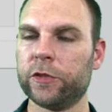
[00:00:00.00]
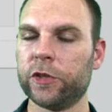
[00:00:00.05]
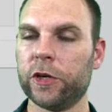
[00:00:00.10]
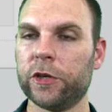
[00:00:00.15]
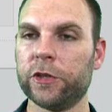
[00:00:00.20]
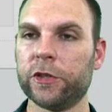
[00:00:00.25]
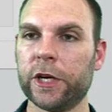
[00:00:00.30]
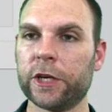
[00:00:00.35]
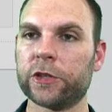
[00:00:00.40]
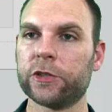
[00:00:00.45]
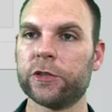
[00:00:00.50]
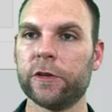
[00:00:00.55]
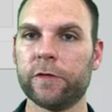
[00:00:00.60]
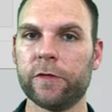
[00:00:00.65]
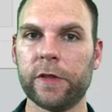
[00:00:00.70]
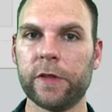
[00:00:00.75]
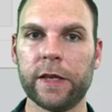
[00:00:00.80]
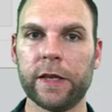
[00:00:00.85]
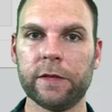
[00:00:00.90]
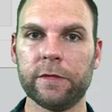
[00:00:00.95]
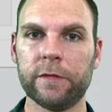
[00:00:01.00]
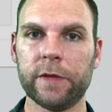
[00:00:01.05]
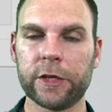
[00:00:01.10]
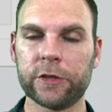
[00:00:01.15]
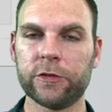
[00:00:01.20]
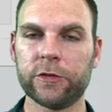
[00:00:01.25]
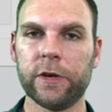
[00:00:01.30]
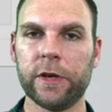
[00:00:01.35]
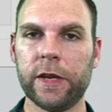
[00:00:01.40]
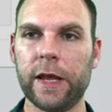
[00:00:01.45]
charge extra for that
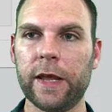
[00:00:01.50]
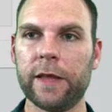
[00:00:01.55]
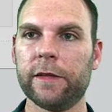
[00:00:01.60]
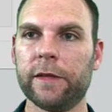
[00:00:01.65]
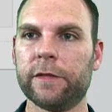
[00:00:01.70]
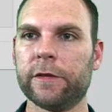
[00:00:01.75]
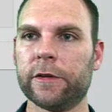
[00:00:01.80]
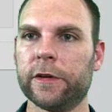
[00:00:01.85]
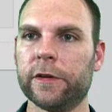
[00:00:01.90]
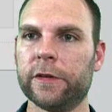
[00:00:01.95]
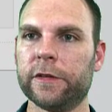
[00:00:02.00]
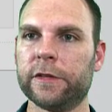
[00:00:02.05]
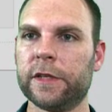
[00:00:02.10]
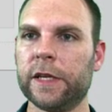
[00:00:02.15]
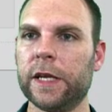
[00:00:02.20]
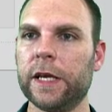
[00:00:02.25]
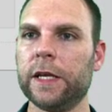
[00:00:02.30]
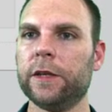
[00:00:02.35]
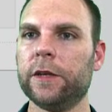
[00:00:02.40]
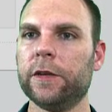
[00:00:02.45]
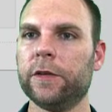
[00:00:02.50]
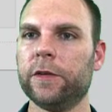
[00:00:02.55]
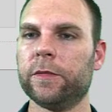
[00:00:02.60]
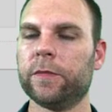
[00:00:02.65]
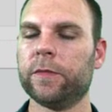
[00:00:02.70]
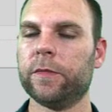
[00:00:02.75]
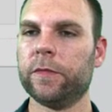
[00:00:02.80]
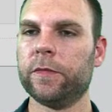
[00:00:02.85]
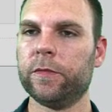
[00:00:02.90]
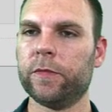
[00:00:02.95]
extra day that they're going to stay.
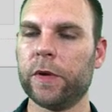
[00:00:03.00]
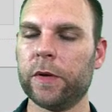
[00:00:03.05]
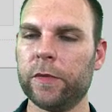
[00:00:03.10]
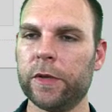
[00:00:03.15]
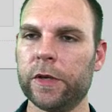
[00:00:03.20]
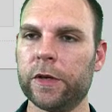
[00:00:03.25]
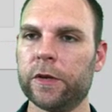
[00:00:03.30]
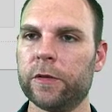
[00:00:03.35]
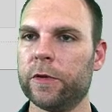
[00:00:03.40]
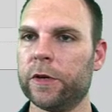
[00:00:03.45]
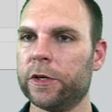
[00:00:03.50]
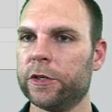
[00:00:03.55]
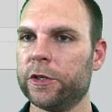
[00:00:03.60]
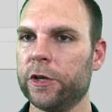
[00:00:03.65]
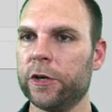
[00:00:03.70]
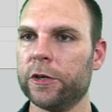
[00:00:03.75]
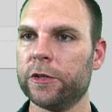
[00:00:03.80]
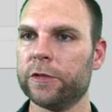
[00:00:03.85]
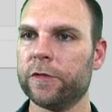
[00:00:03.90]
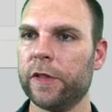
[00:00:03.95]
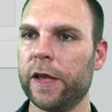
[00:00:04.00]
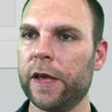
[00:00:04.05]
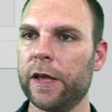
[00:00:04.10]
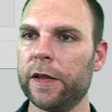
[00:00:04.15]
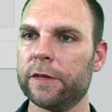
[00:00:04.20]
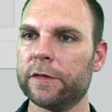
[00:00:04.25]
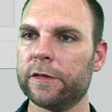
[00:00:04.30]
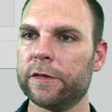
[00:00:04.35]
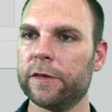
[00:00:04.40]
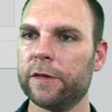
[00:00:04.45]
You're probably going to want to charge for
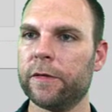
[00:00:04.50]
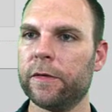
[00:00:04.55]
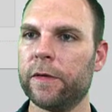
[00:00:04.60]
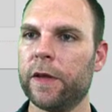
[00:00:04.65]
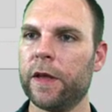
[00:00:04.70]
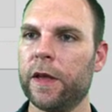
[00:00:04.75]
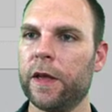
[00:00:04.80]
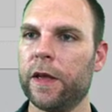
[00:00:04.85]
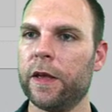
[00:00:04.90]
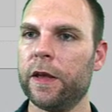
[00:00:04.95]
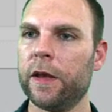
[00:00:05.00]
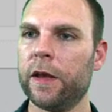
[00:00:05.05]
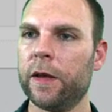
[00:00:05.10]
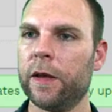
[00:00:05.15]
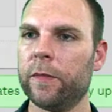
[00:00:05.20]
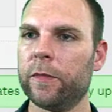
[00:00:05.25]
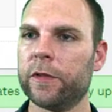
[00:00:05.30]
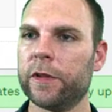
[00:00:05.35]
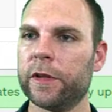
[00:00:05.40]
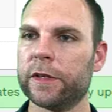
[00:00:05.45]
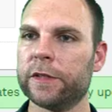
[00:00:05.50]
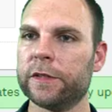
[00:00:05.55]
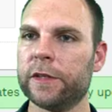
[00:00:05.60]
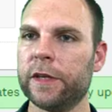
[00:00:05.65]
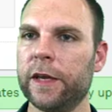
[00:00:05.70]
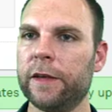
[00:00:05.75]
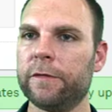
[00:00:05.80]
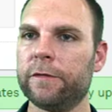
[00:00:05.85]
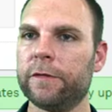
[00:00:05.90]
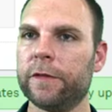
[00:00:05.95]
that. So click
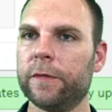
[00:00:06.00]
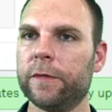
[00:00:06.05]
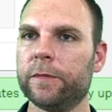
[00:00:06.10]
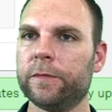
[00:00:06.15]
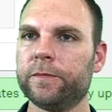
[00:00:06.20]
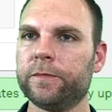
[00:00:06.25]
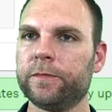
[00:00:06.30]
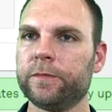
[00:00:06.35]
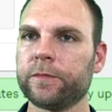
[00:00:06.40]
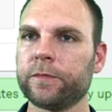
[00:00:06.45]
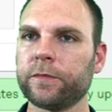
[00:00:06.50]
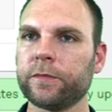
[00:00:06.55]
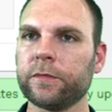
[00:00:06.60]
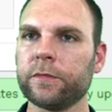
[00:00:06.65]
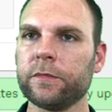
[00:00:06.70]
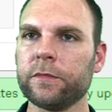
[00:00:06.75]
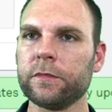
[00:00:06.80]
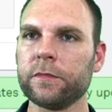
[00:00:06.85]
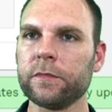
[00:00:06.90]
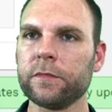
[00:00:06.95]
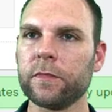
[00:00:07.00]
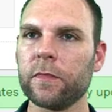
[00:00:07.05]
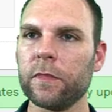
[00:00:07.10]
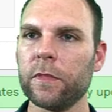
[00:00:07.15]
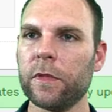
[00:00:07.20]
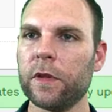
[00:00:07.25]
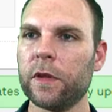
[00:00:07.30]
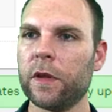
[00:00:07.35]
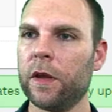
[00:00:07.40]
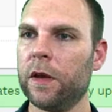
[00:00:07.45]
save, and
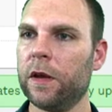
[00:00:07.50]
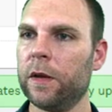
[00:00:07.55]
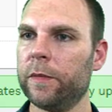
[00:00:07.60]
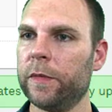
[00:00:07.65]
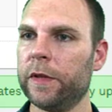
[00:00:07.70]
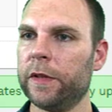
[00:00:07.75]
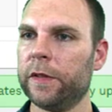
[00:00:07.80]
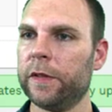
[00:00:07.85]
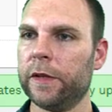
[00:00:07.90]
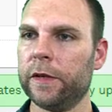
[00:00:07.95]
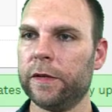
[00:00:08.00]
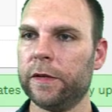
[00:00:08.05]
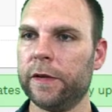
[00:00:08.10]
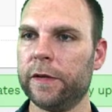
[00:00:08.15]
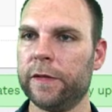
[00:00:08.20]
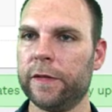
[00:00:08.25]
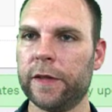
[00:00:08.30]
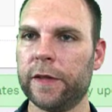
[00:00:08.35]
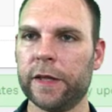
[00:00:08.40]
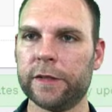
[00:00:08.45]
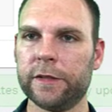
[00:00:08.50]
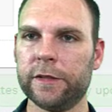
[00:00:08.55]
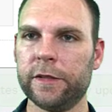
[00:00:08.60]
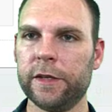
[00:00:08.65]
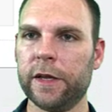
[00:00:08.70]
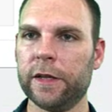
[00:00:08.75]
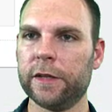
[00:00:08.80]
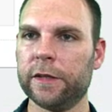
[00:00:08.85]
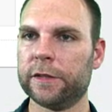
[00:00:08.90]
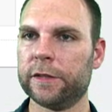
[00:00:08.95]
that's
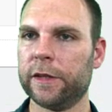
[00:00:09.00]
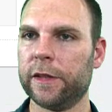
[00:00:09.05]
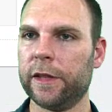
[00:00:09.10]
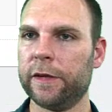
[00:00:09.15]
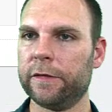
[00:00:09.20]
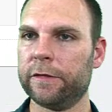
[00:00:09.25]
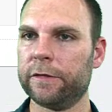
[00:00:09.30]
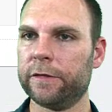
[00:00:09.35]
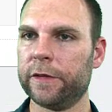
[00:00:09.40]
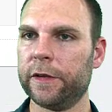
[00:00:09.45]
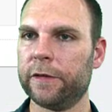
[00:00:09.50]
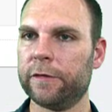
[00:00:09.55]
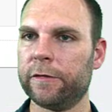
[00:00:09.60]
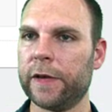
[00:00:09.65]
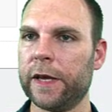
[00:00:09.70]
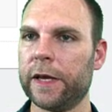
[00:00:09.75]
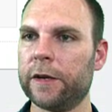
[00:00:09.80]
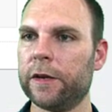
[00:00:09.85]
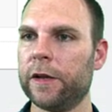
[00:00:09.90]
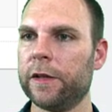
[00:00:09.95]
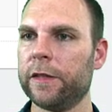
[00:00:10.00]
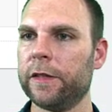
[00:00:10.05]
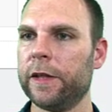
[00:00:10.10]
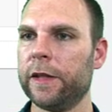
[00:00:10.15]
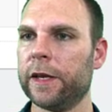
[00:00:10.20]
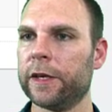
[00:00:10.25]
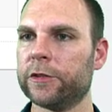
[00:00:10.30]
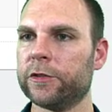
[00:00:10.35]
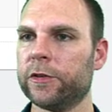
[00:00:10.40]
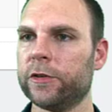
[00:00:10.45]
done. So they've added
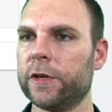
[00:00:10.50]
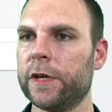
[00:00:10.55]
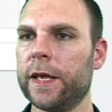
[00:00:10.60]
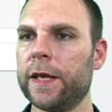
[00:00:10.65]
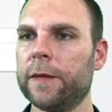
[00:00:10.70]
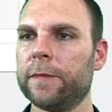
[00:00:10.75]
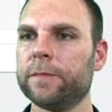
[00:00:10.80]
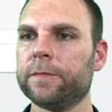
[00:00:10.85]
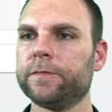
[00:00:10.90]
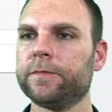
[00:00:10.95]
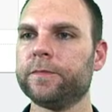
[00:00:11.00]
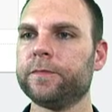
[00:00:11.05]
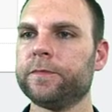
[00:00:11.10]
on the extra day.